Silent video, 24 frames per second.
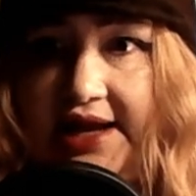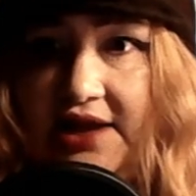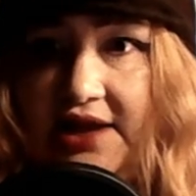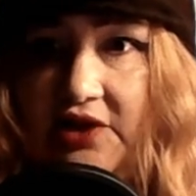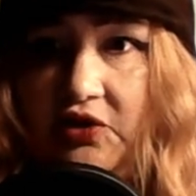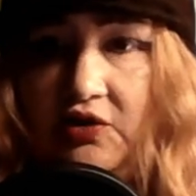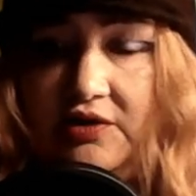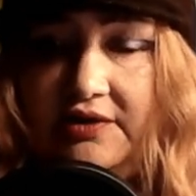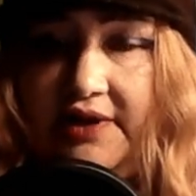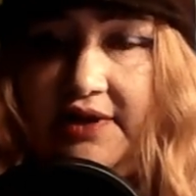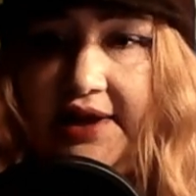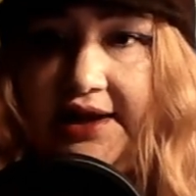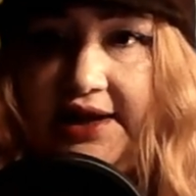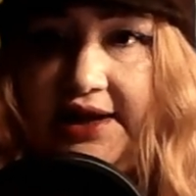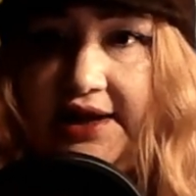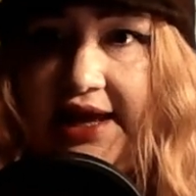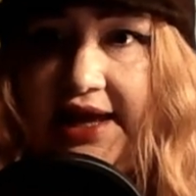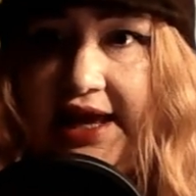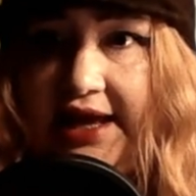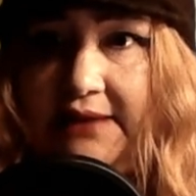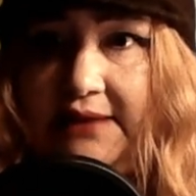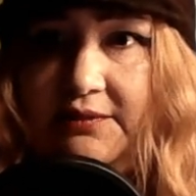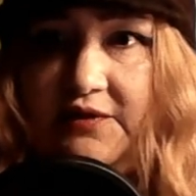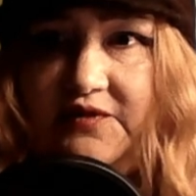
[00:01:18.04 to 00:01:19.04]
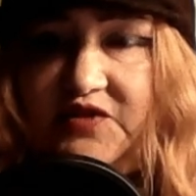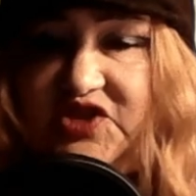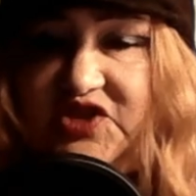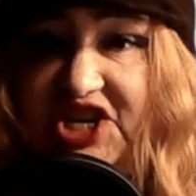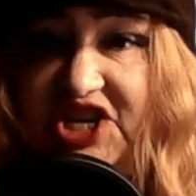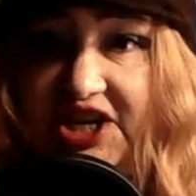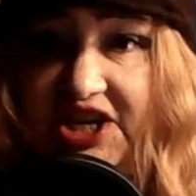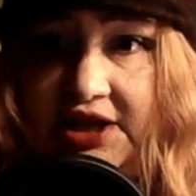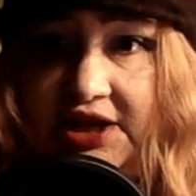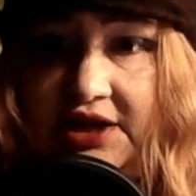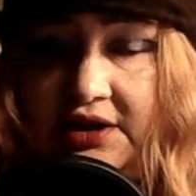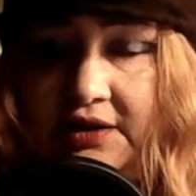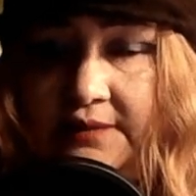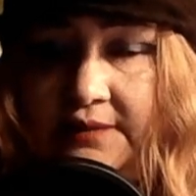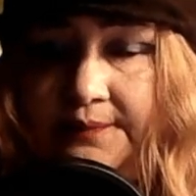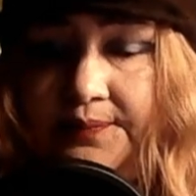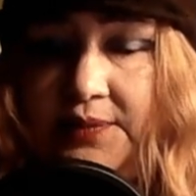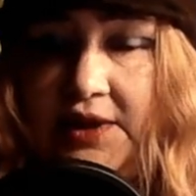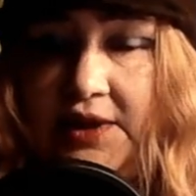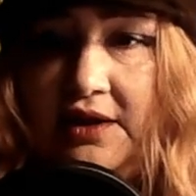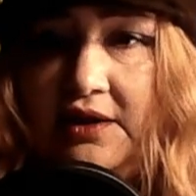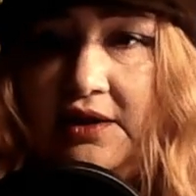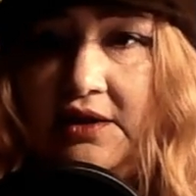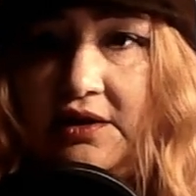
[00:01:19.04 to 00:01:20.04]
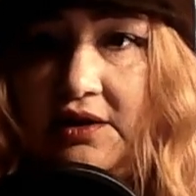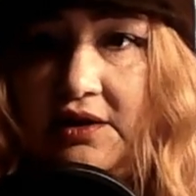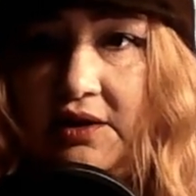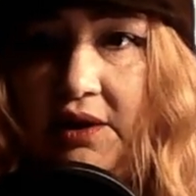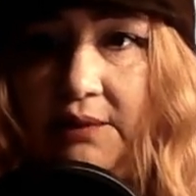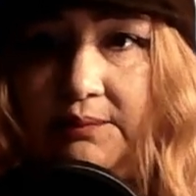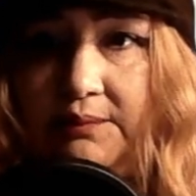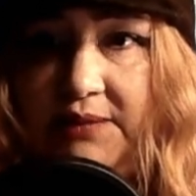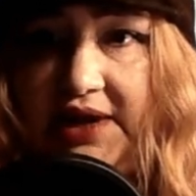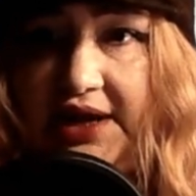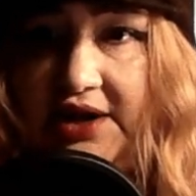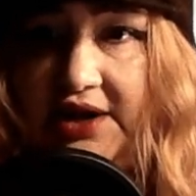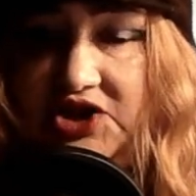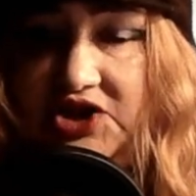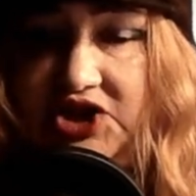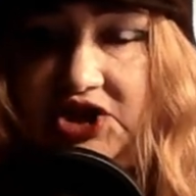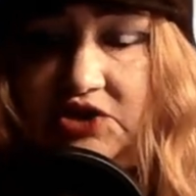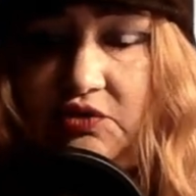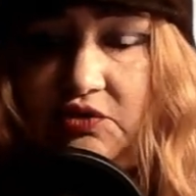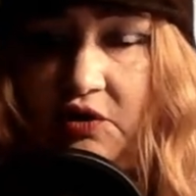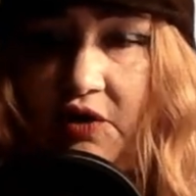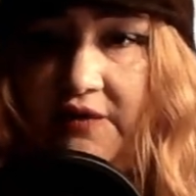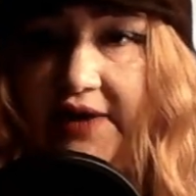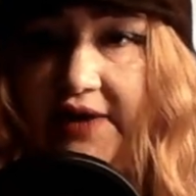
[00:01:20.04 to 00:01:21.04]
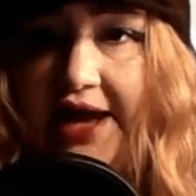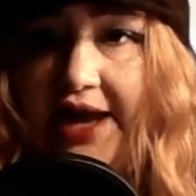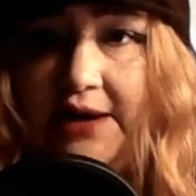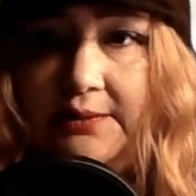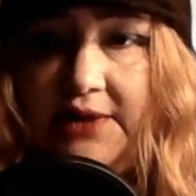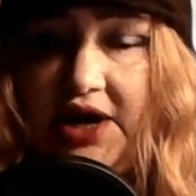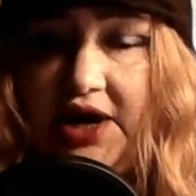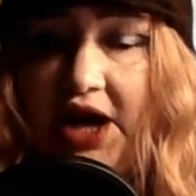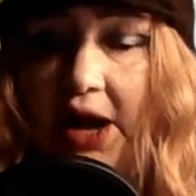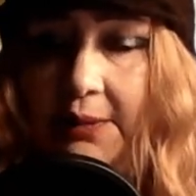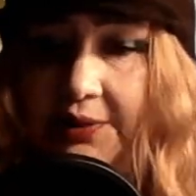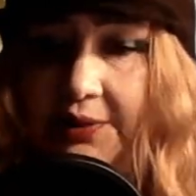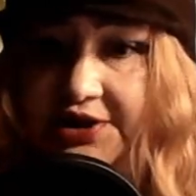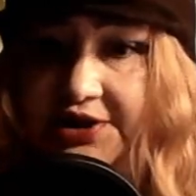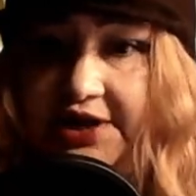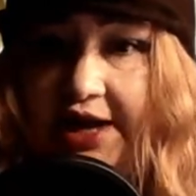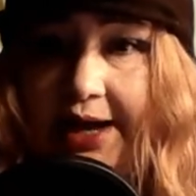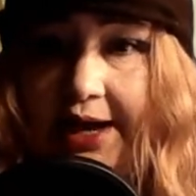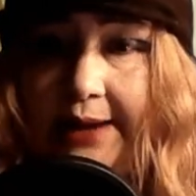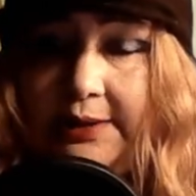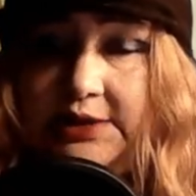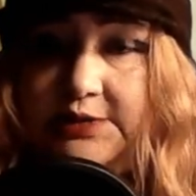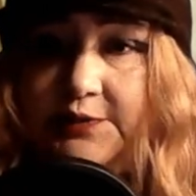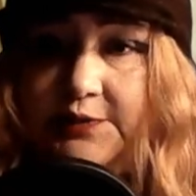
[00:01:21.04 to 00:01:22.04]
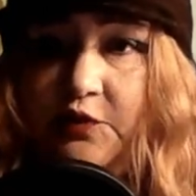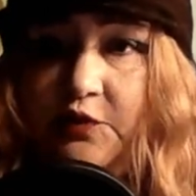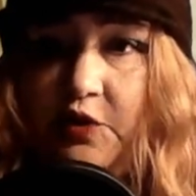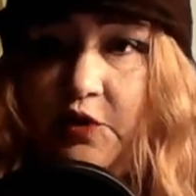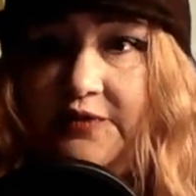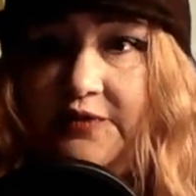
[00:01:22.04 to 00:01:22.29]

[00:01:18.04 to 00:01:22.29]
it looked like a game of chicken, because she drove at him a couple times before